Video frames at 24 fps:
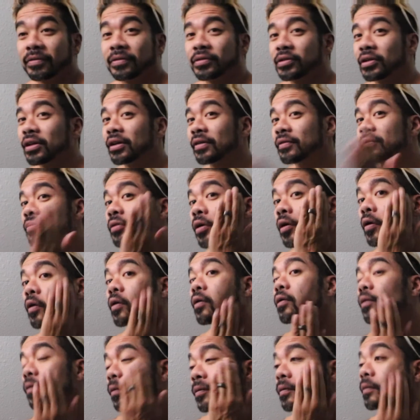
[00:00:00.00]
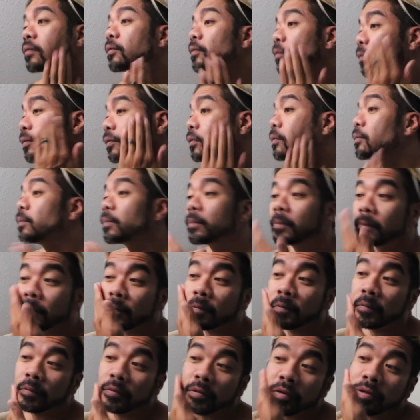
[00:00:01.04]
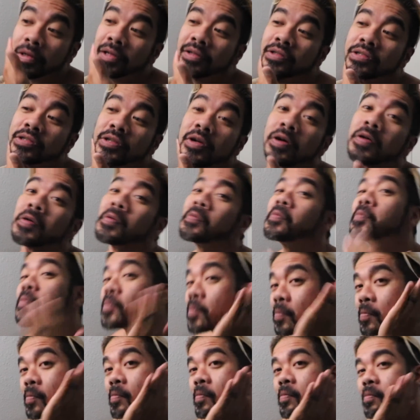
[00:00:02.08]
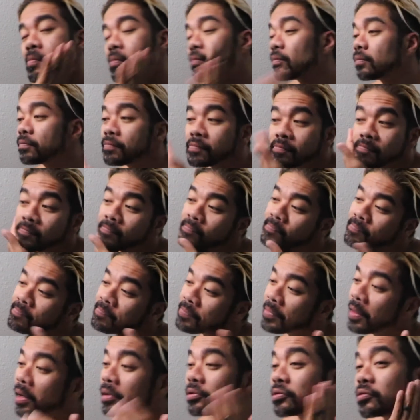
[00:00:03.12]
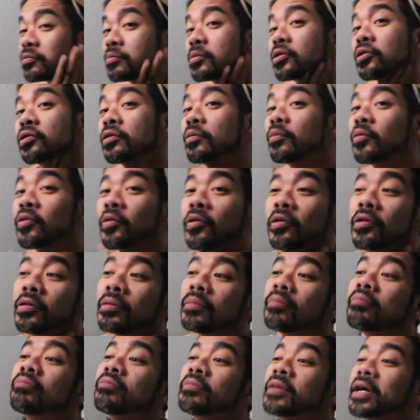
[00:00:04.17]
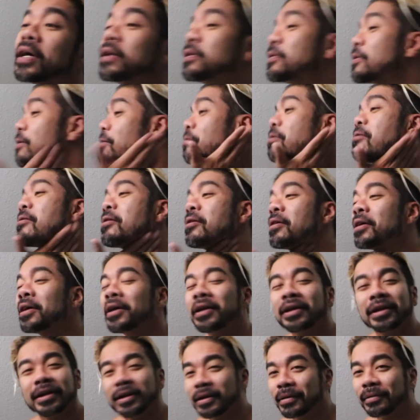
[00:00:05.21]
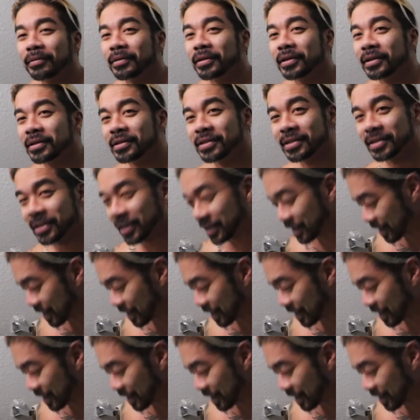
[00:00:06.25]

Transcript: stuff really stung. Not too much the more, but I mean, it's just a